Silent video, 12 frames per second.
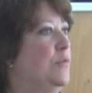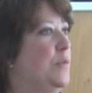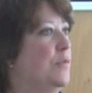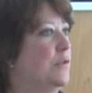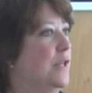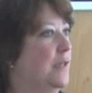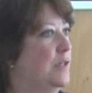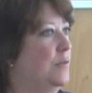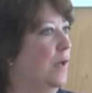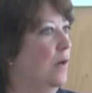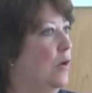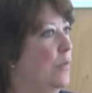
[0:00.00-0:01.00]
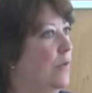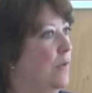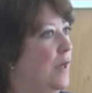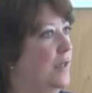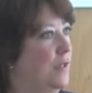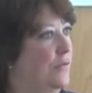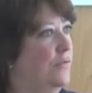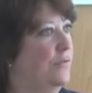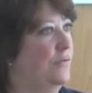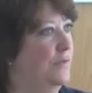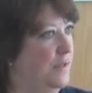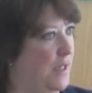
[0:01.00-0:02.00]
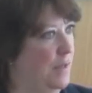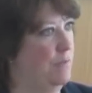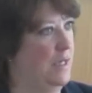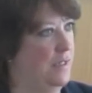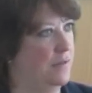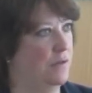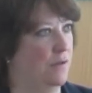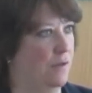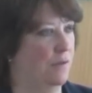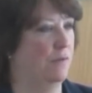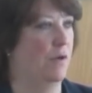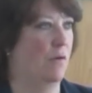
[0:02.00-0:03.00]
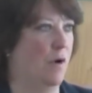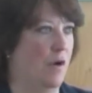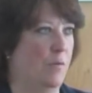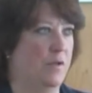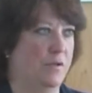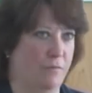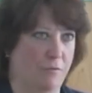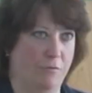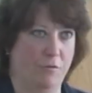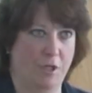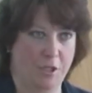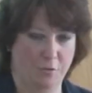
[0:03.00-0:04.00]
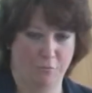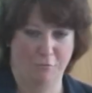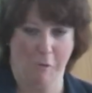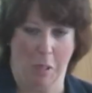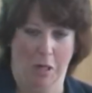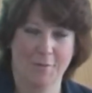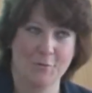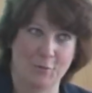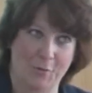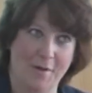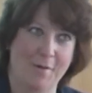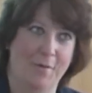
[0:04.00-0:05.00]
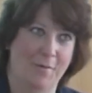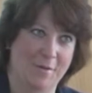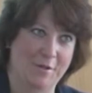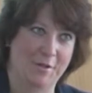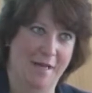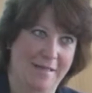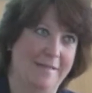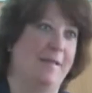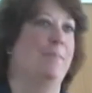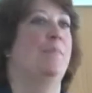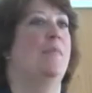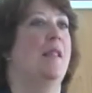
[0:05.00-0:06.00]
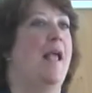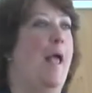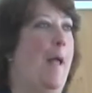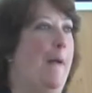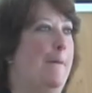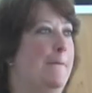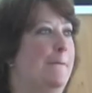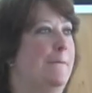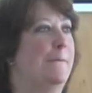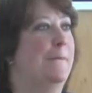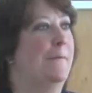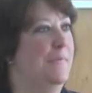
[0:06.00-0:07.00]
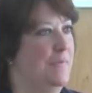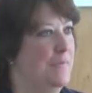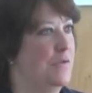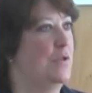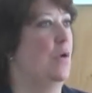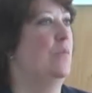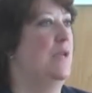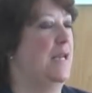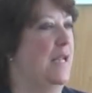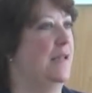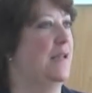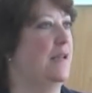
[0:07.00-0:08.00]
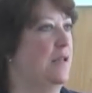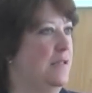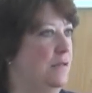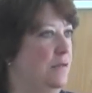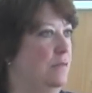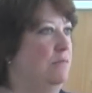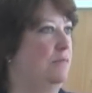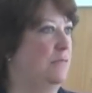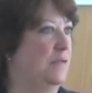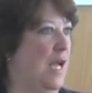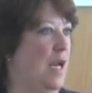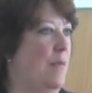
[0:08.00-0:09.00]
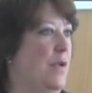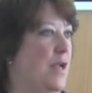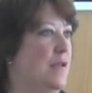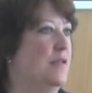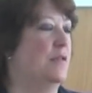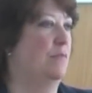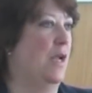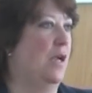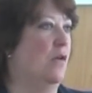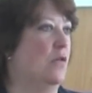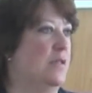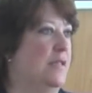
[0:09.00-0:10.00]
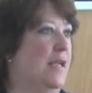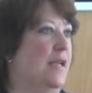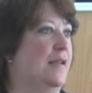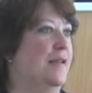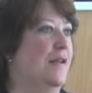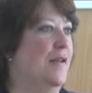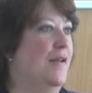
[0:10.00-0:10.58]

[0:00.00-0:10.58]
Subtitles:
be protected by copyright if they meet the requirement of originality. So meaning that a database may contain